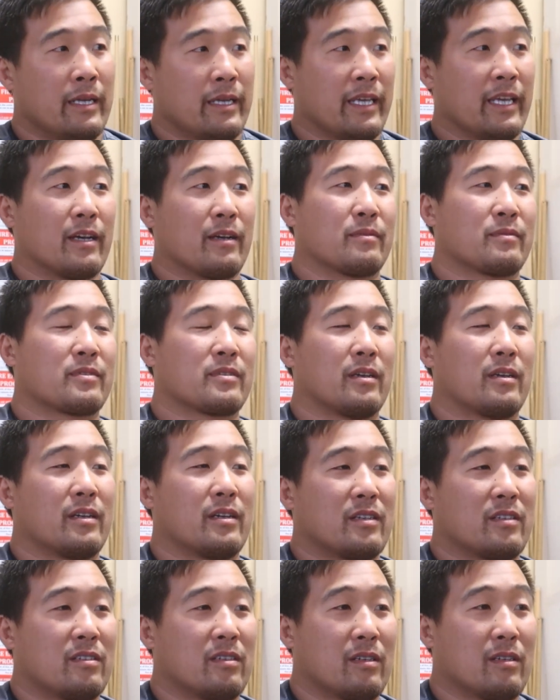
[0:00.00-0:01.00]
Yeah,
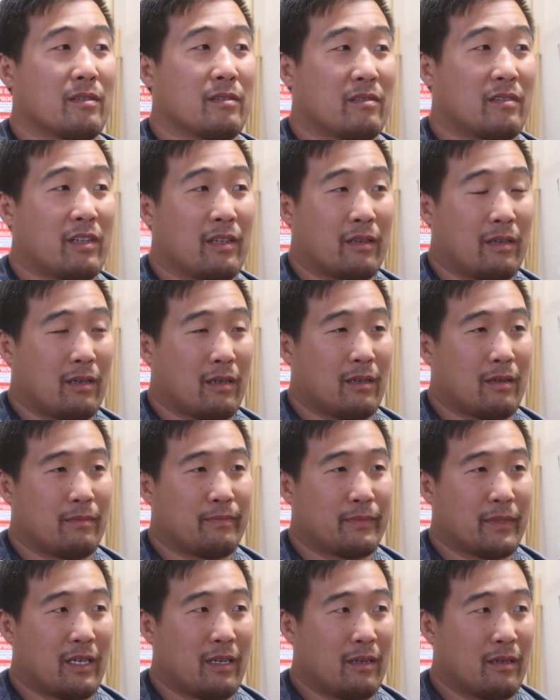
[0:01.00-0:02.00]
so City
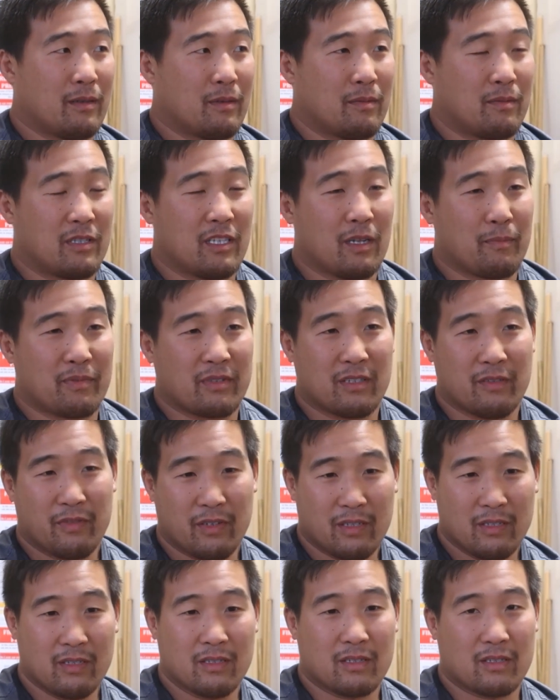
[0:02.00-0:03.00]

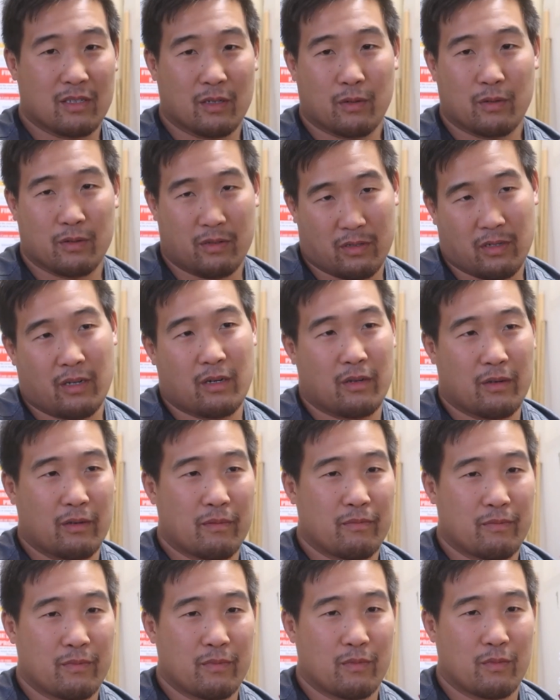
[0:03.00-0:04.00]
Pacific is, so Sino,
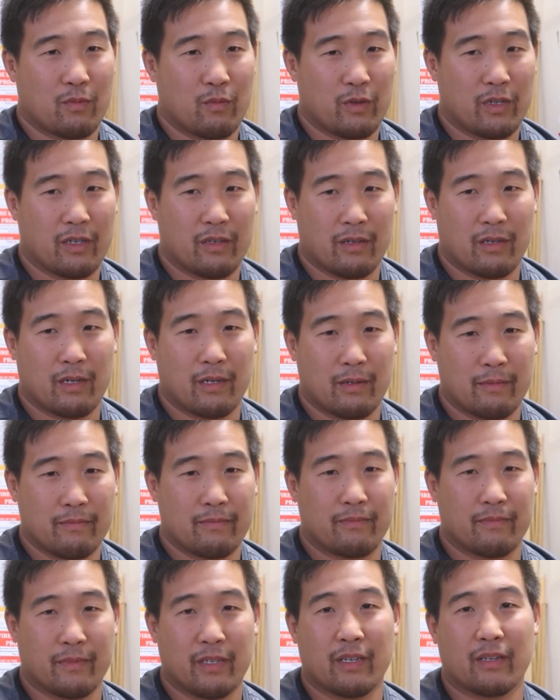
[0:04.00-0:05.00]
where
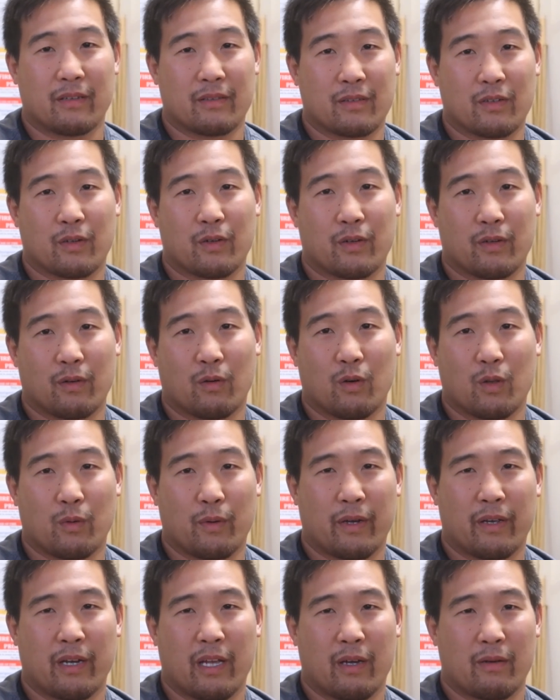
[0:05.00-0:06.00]
so all the
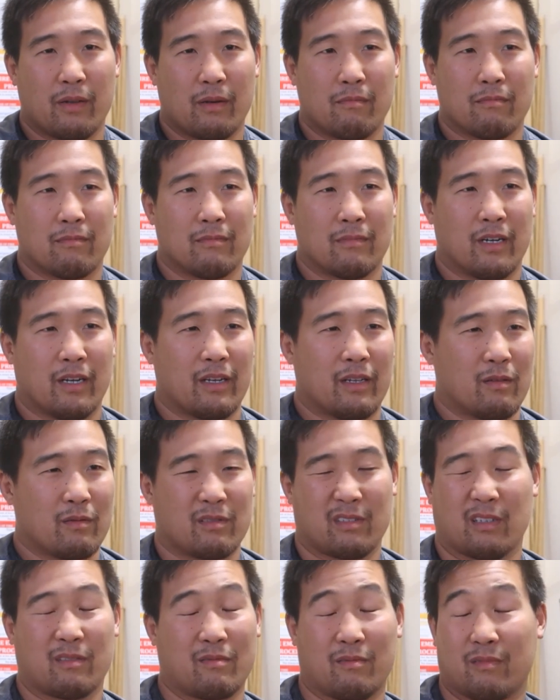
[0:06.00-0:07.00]
way down in Mighty,
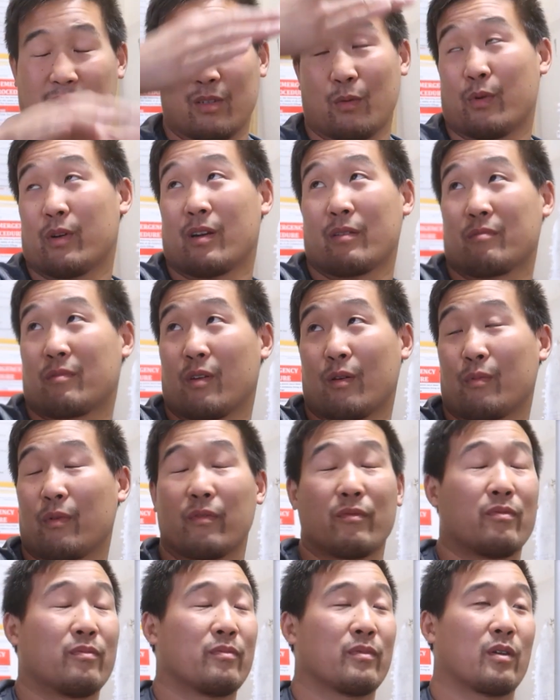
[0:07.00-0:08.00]
it's like somewhere on top
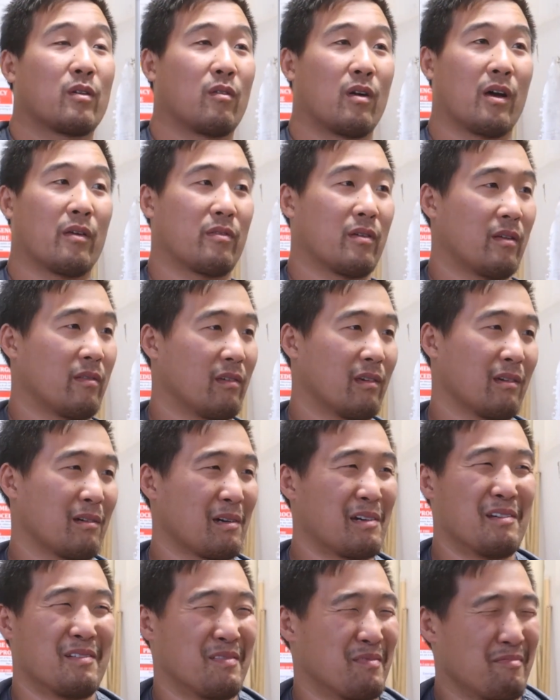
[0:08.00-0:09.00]
of Rafa, I think.
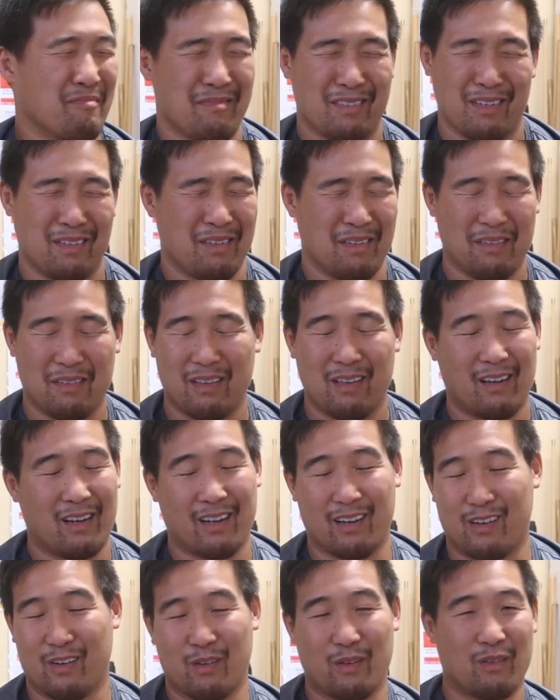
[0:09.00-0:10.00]
Yeah.
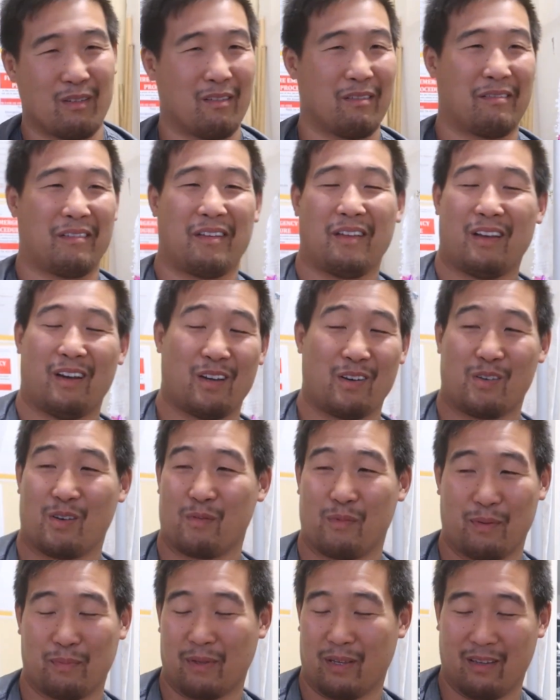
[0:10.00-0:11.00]
I don't
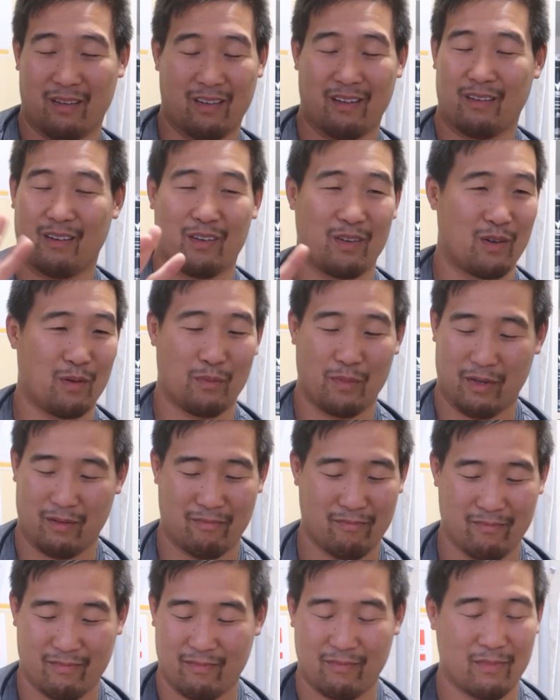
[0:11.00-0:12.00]
know, I don't know, maybe.
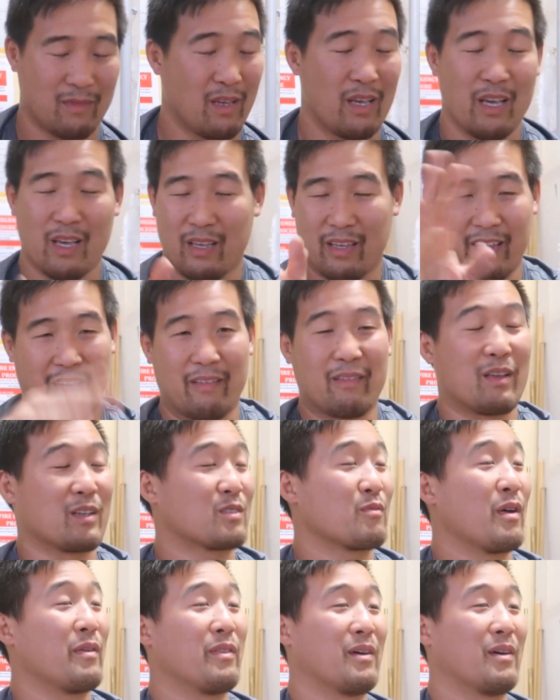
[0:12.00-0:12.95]
Yeah, it's around.